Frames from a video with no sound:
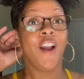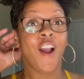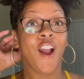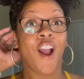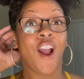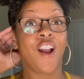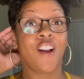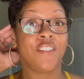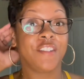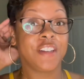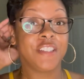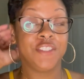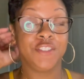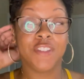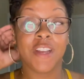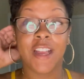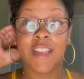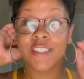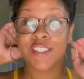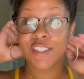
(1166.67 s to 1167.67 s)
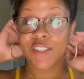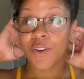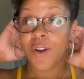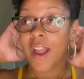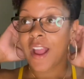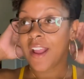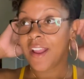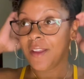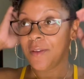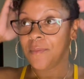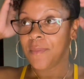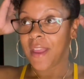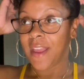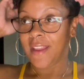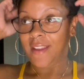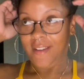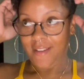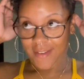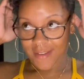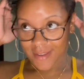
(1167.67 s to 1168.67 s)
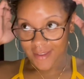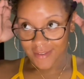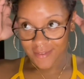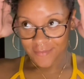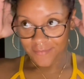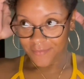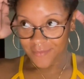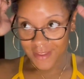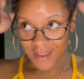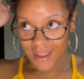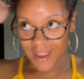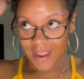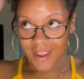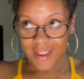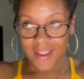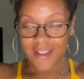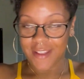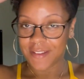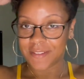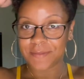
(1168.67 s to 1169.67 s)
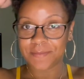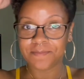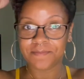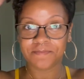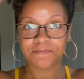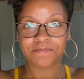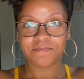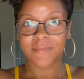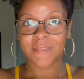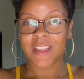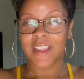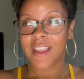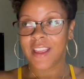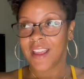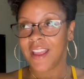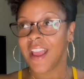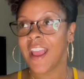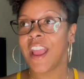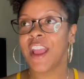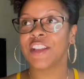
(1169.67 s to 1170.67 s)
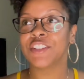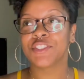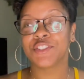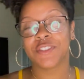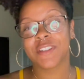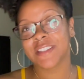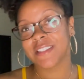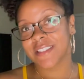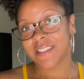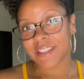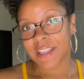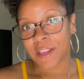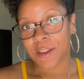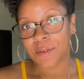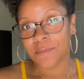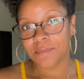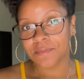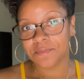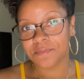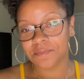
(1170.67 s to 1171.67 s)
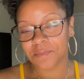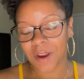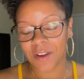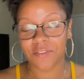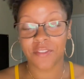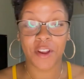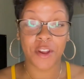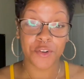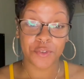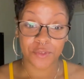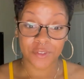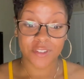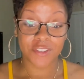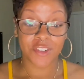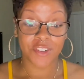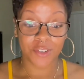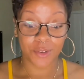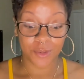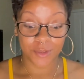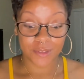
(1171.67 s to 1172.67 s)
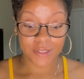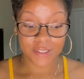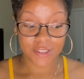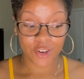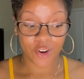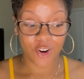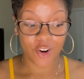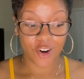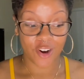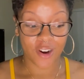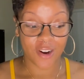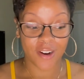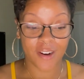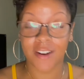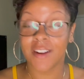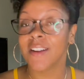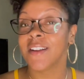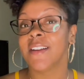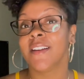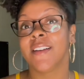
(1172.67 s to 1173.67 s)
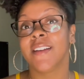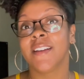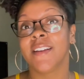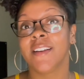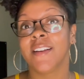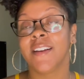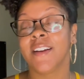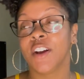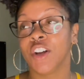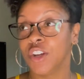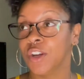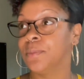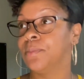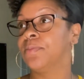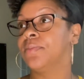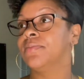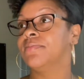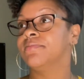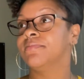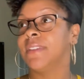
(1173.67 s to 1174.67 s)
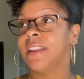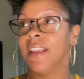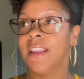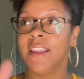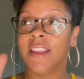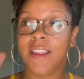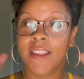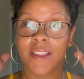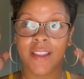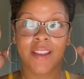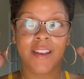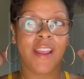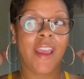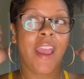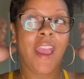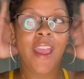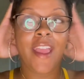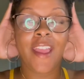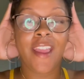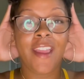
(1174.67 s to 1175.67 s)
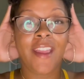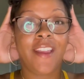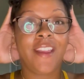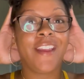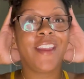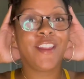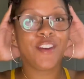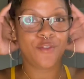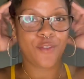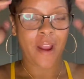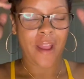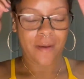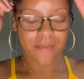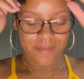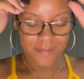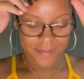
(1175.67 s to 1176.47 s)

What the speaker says: All right, you guys, so I am back, and as you can see, my final results are up in a head wrap.